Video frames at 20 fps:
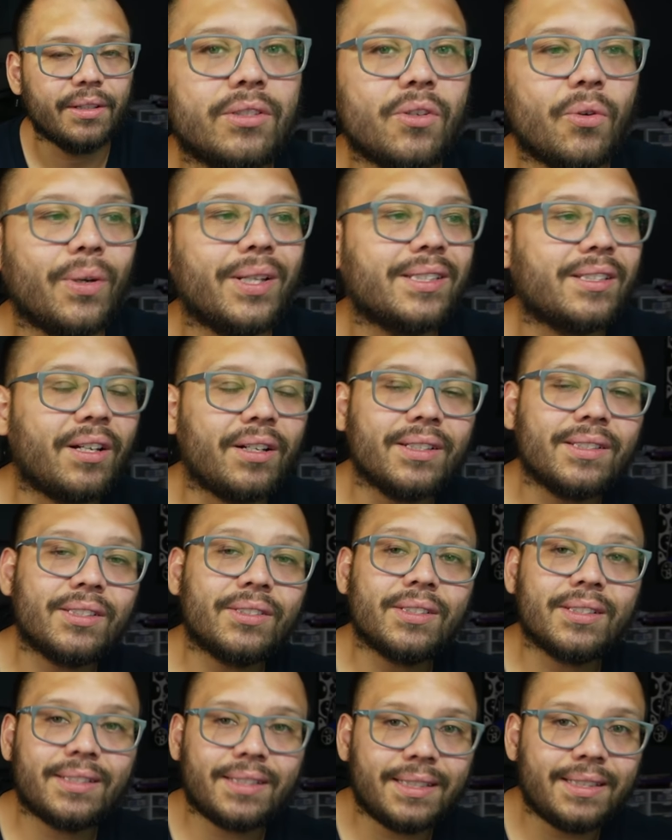So as long as
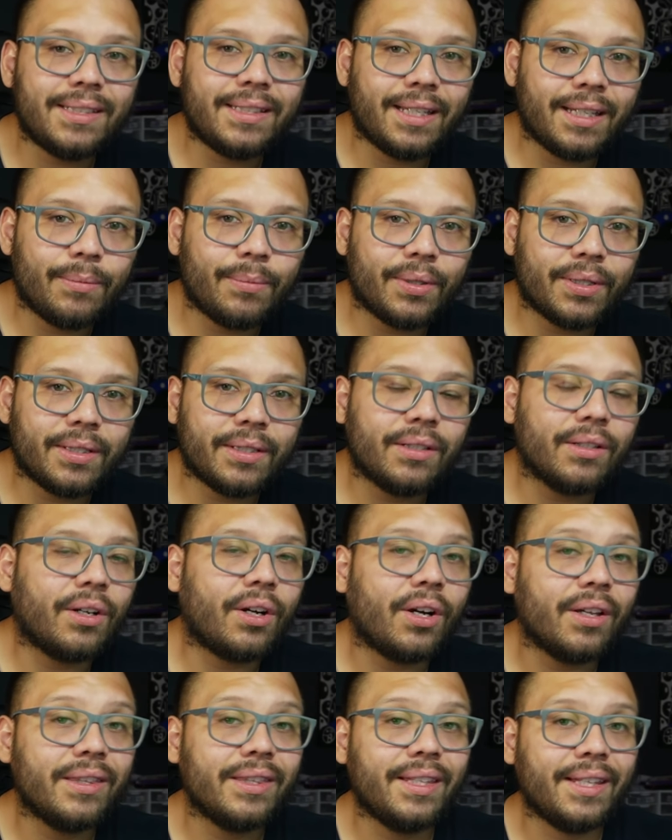there's a CTA button
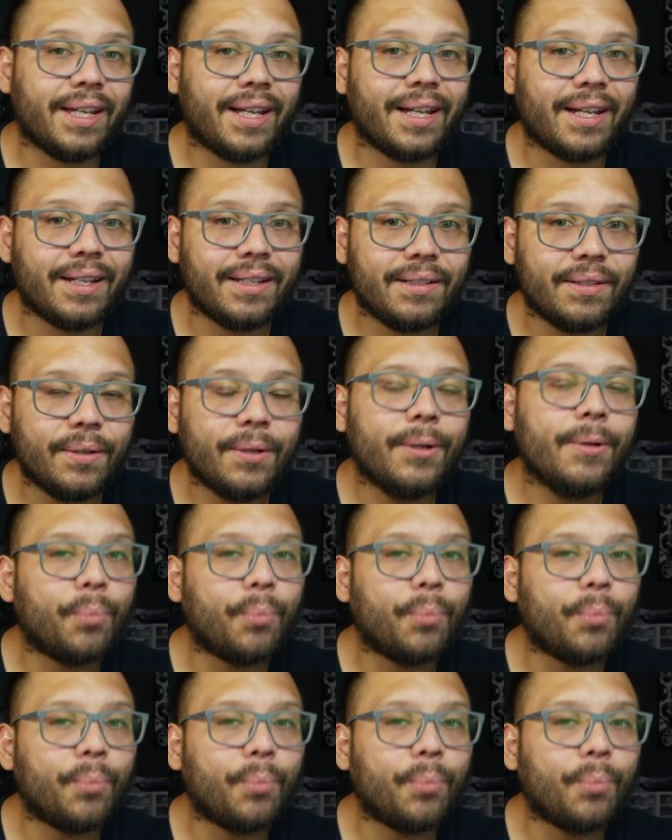on the ad,